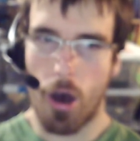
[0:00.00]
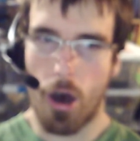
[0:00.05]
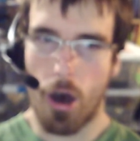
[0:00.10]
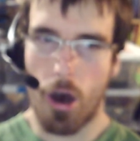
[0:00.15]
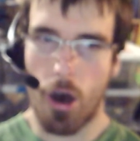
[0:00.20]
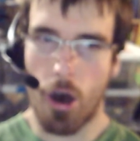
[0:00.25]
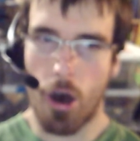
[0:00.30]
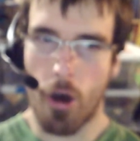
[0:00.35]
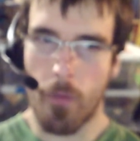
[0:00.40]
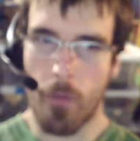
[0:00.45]

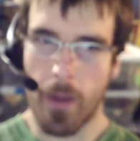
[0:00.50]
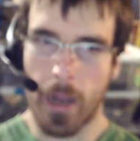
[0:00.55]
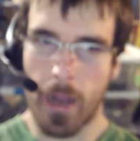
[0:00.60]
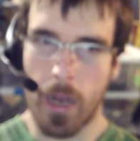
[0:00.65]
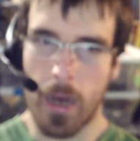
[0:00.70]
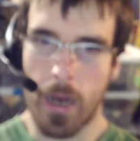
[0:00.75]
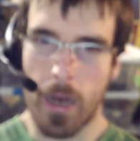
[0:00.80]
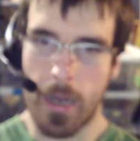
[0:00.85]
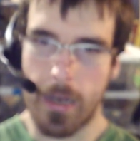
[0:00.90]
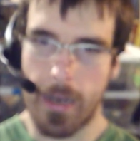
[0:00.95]
"Oh my
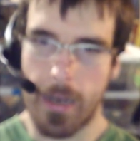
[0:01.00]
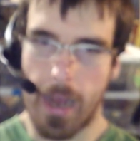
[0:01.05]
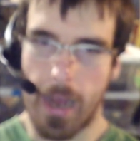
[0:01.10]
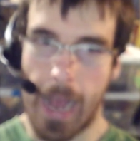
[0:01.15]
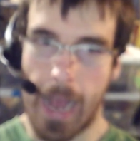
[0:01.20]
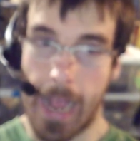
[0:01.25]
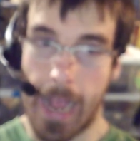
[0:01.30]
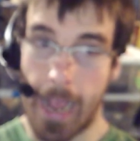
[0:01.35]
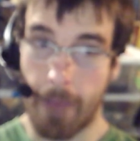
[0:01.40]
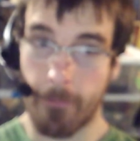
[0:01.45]
god, I
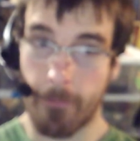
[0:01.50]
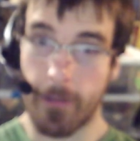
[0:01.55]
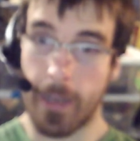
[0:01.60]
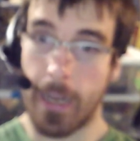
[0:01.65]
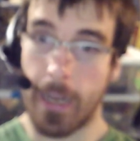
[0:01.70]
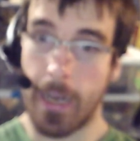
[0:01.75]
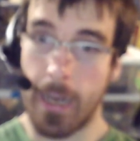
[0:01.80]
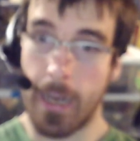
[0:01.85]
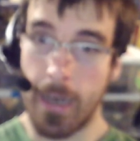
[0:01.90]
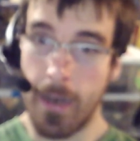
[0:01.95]
have to
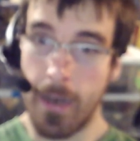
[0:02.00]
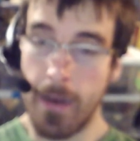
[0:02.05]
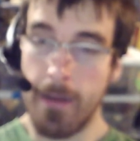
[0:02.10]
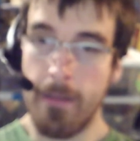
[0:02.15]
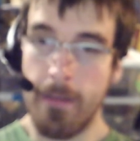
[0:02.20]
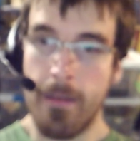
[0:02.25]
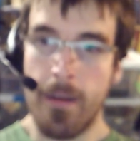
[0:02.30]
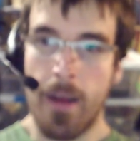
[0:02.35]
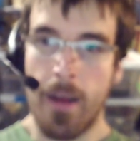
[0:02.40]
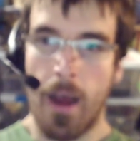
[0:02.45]
get it."
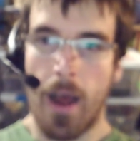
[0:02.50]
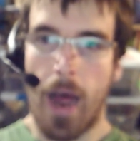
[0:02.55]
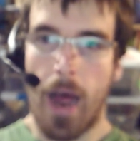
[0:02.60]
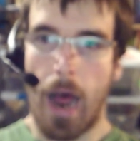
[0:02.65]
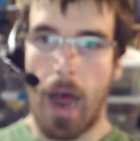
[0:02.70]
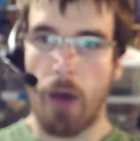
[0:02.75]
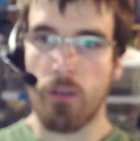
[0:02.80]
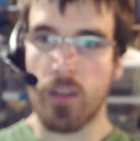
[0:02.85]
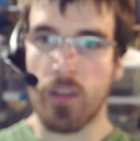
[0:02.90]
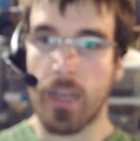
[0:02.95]

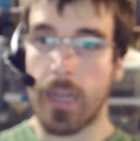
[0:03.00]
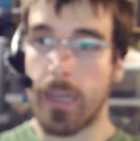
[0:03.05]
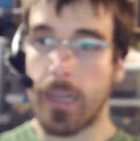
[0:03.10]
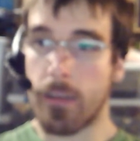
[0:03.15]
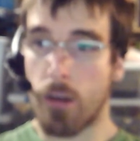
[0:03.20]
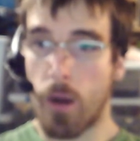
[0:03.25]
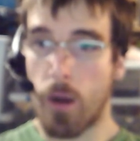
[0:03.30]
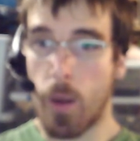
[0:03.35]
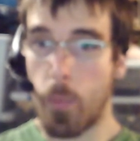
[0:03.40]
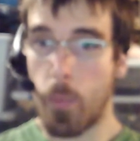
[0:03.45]
I was like, "Is
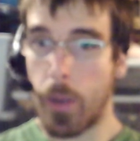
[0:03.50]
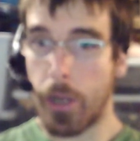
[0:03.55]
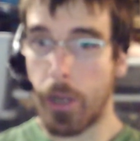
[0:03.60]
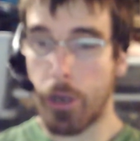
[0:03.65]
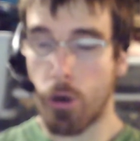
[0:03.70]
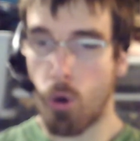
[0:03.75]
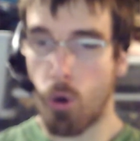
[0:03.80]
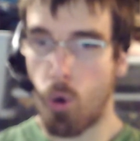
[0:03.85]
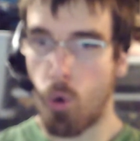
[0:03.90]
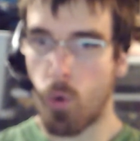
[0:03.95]
there any way you can
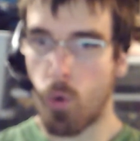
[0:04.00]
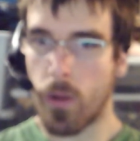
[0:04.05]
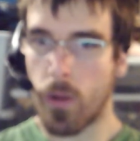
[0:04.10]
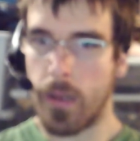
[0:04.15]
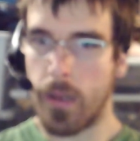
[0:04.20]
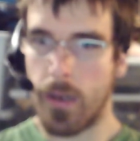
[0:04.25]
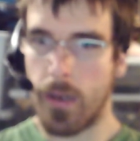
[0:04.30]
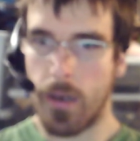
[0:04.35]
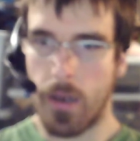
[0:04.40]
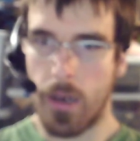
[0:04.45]
hold it?"
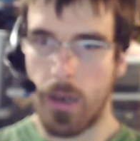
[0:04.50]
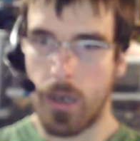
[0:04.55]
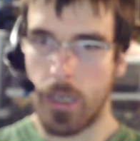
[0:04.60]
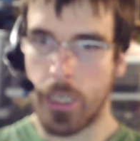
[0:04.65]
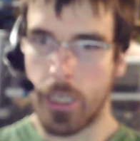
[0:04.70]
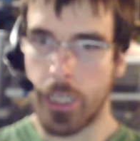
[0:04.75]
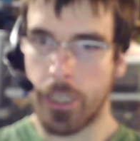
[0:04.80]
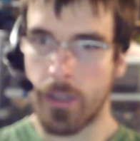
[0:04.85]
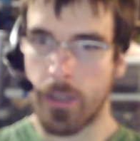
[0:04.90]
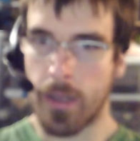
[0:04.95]
And
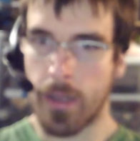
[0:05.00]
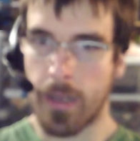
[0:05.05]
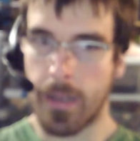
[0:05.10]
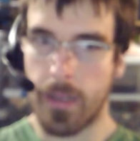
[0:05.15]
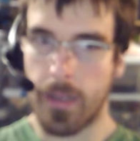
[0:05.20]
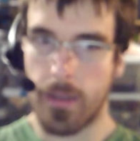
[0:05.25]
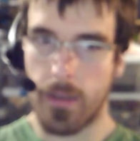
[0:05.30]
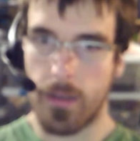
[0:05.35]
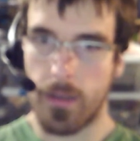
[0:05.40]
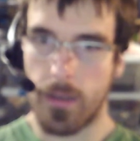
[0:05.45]
she's like,
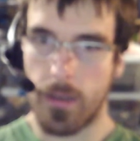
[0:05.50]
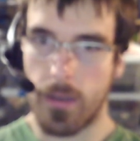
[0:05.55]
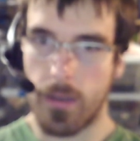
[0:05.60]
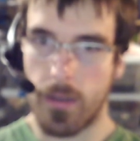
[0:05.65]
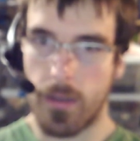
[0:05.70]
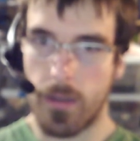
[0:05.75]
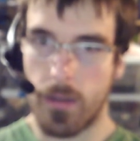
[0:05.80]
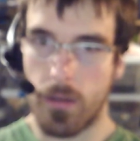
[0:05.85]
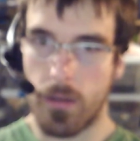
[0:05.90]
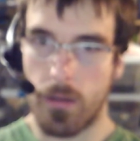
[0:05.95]

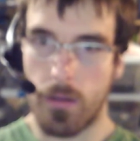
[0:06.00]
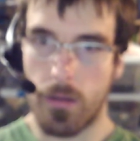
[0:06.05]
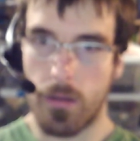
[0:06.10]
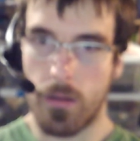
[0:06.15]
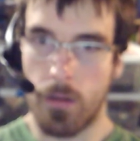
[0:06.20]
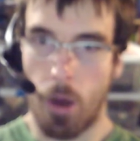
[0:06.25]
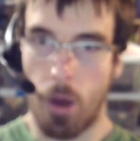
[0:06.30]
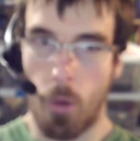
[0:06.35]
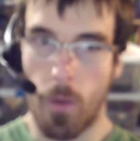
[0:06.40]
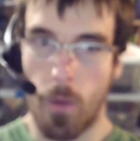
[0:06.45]

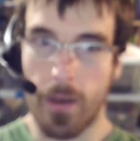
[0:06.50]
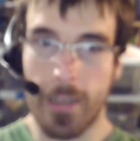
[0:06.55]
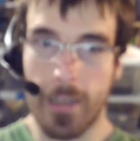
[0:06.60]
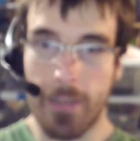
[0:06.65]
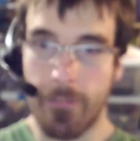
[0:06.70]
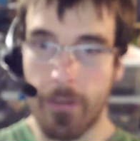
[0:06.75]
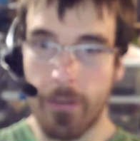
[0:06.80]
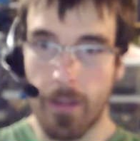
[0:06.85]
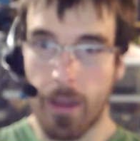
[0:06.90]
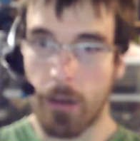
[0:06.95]
"No one's
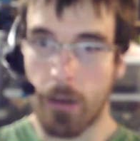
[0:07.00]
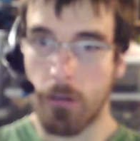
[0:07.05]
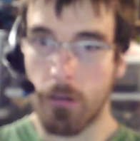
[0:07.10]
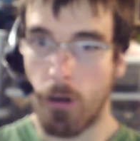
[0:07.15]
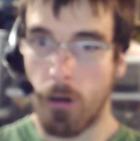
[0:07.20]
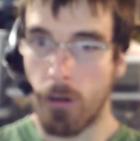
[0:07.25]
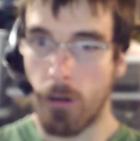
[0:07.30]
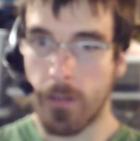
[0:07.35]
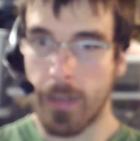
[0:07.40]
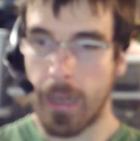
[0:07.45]
even like
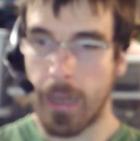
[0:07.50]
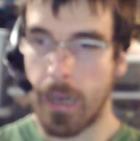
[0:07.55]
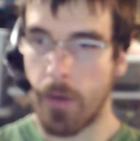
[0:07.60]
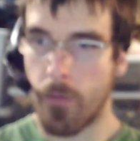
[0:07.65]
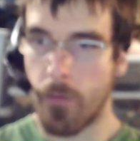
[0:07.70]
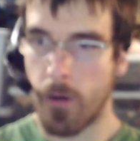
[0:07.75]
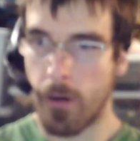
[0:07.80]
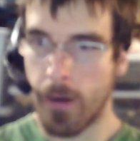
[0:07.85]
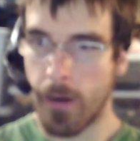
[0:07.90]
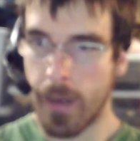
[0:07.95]
looked at it
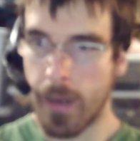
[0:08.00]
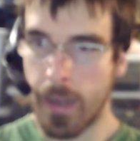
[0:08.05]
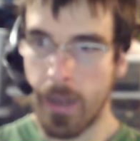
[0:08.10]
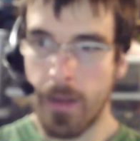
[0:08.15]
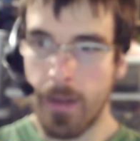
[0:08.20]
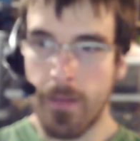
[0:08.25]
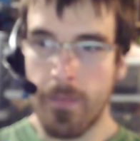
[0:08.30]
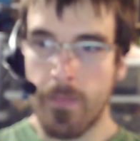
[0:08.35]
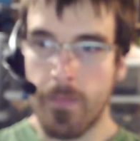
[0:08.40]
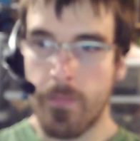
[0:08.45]
really.
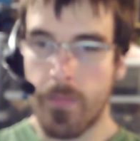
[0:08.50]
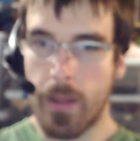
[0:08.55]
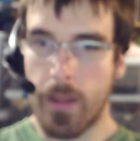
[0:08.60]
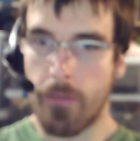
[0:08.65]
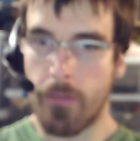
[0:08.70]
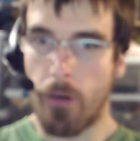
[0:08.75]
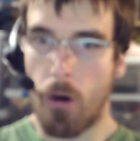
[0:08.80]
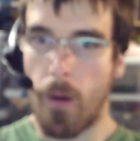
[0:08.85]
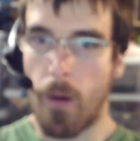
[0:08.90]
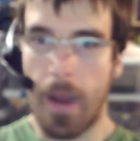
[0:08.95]
They've
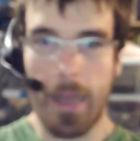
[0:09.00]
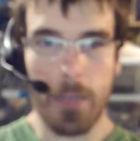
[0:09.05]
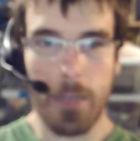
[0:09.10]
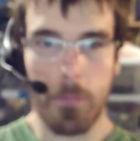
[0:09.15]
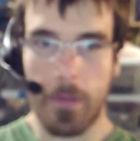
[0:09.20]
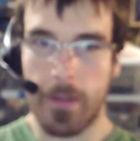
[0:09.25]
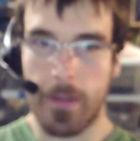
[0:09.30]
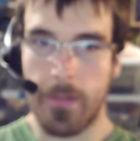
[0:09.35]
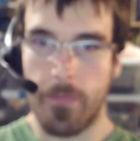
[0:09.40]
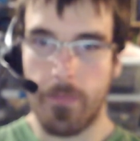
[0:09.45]
all asked
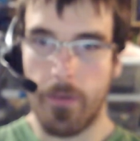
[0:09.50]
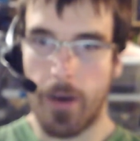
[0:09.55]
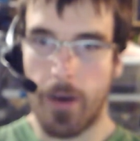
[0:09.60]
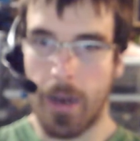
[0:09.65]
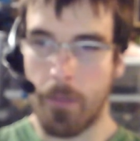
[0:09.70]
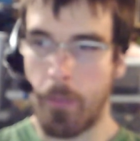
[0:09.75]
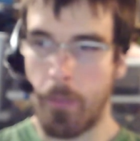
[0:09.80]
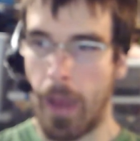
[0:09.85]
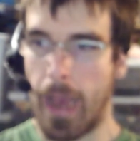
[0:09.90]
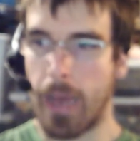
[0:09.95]
but like
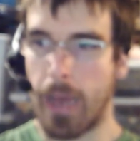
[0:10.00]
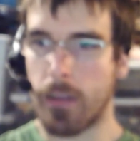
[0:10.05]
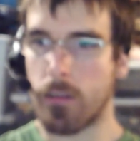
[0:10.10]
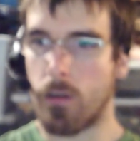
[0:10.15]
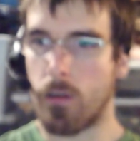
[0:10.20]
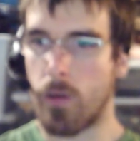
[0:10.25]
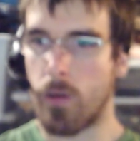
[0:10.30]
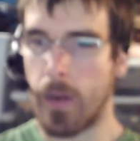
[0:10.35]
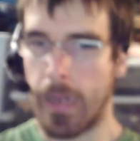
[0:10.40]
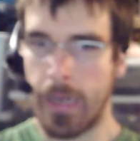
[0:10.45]
passed
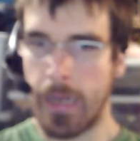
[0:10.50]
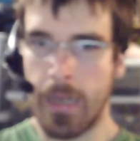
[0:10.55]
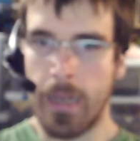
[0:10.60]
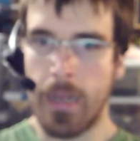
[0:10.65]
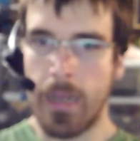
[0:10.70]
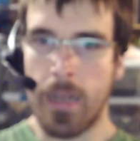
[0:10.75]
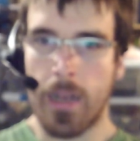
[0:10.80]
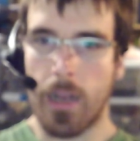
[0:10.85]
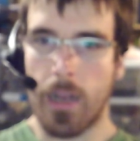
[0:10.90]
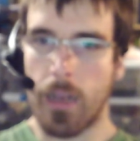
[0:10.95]
on it
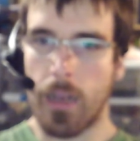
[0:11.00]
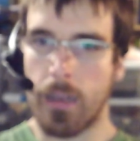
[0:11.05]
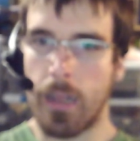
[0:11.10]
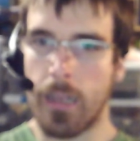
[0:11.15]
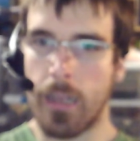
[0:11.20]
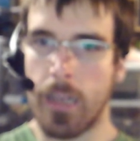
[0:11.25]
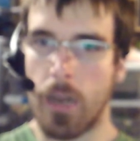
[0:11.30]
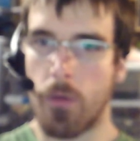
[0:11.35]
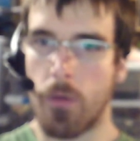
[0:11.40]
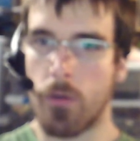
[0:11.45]
because they
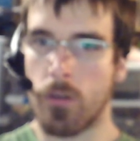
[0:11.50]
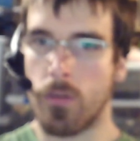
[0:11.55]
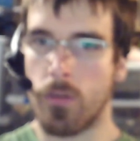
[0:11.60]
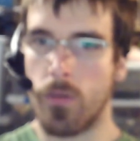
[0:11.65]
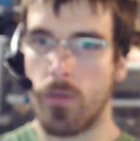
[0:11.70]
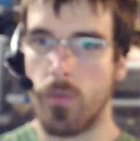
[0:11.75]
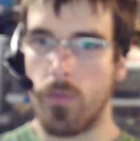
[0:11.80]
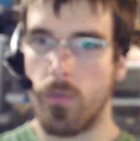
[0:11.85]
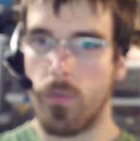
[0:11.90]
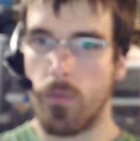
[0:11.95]
said it was
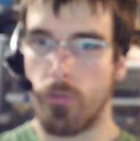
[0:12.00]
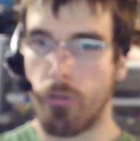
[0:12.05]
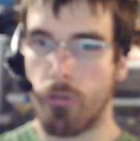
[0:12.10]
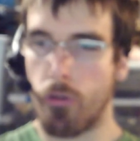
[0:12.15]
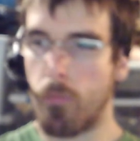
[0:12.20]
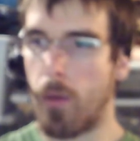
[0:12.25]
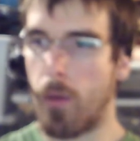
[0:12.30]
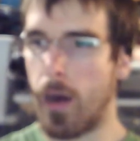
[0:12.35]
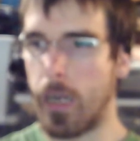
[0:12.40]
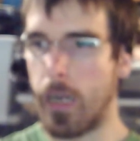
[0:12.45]
too
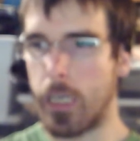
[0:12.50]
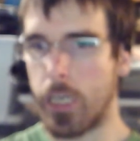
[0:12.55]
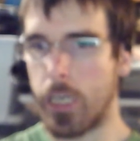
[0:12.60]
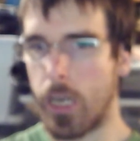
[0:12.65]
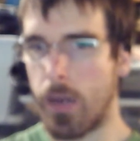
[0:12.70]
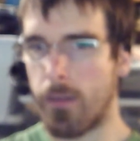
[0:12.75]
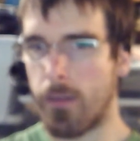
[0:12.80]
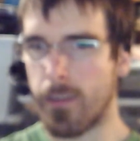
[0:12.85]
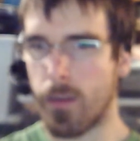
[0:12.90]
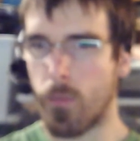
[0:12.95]
much." And
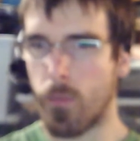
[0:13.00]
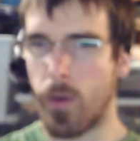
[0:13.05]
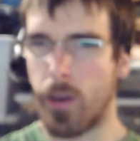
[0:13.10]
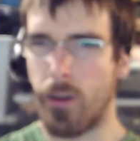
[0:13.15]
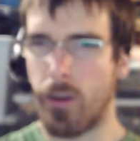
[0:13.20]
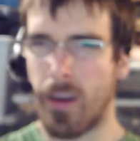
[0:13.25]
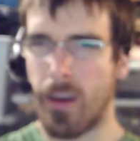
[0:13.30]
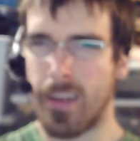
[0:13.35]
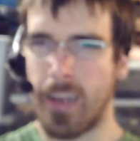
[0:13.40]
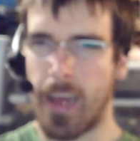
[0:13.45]
I was like, "What are you
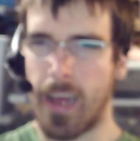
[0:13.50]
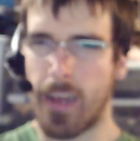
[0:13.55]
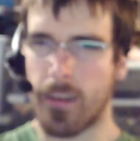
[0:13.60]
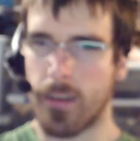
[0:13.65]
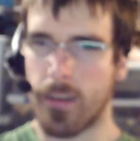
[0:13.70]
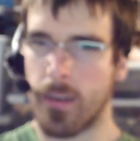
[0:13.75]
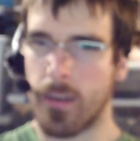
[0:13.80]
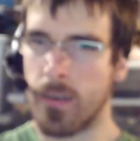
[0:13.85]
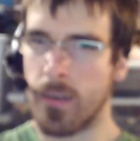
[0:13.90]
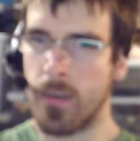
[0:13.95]
guys
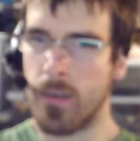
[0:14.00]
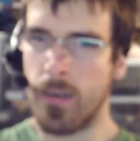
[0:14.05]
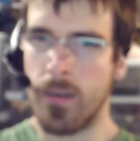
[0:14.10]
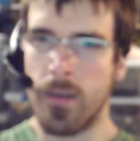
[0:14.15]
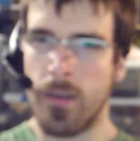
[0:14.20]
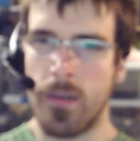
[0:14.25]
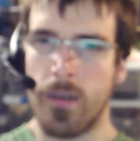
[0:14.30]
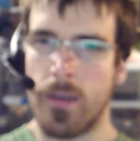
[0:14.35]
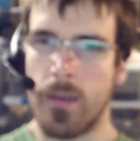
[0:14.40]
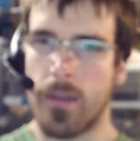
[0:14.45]
asking?"
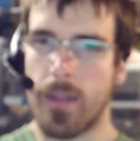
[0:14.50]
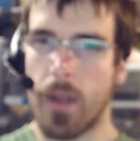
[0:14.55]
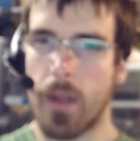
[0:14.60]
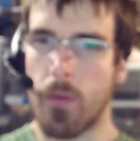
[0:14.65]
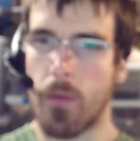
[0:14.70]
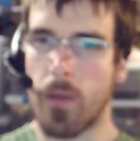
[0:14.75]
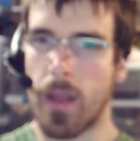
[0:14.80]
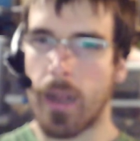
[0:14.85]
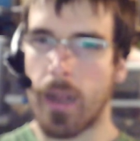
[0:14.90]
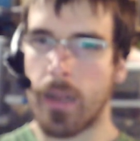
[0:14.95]
They were
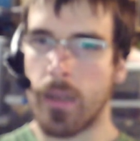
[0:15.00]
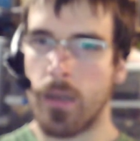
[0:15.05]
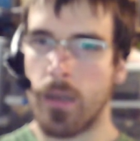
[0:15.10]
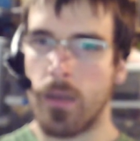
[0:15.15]
like